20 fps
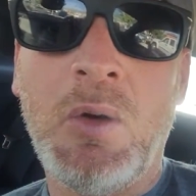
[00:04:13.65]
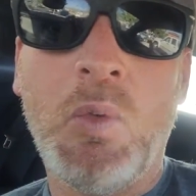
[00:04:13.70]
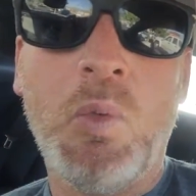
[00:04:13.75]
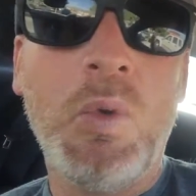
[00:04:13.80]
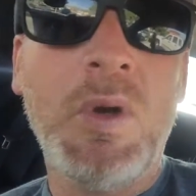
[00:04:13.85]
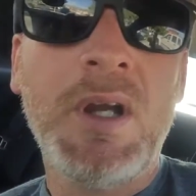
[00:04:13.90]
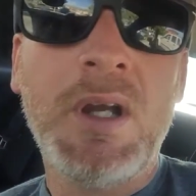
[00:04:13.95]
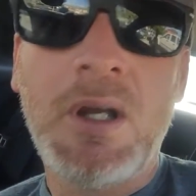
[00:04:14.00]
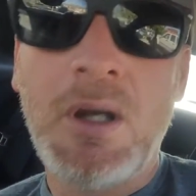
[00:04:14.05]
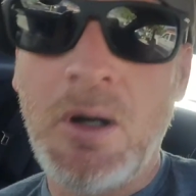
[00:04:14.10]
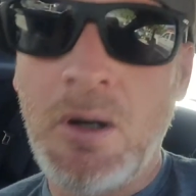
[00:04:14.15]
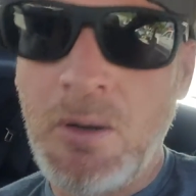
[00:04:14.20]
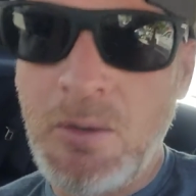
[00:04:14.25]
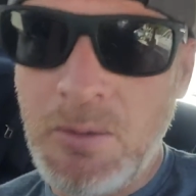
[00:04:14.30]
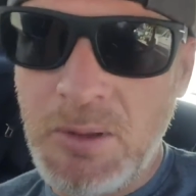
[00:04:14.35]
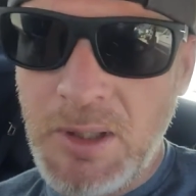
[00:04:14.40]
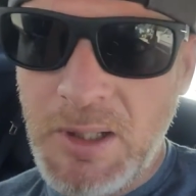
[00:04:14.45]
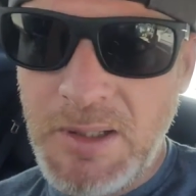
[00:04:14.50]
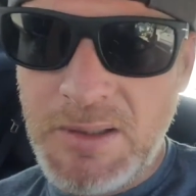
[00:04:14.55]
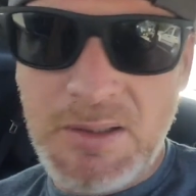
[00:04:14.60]

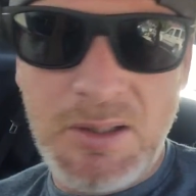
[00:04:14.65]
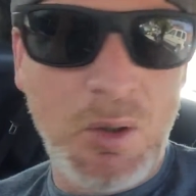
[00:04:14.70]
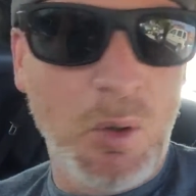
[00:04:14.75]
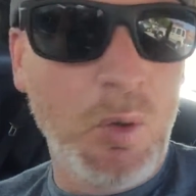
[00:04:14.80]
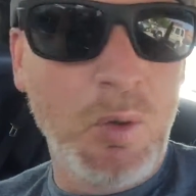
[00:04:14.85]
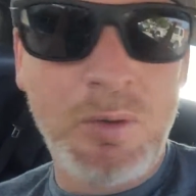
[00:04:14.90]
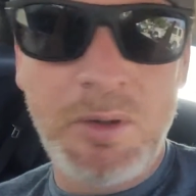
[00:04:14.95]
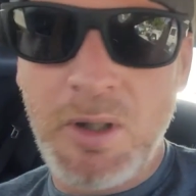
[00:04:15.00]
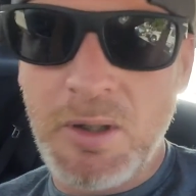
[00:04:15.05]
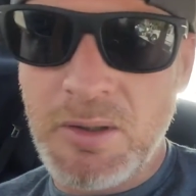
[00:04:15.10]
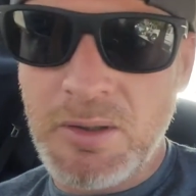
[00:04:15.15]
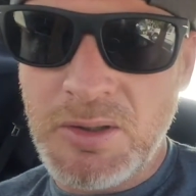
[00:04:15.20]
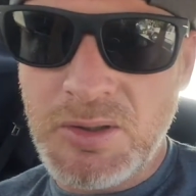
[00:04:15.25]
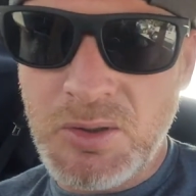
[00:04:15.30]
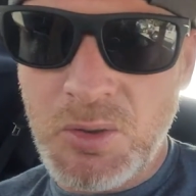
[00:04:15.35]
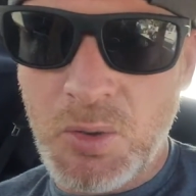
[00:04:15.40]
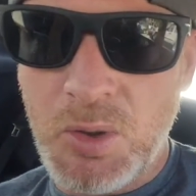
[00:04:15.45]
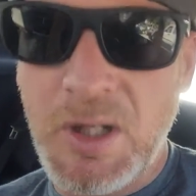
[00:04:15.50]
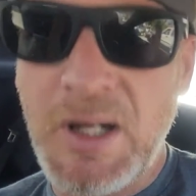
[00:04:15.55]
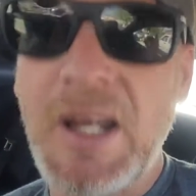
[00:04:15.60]
Winco, it's a whole nother
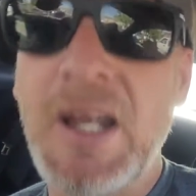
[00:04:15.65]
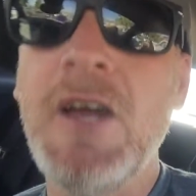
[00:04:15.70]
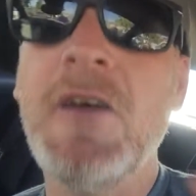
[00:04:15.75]
story.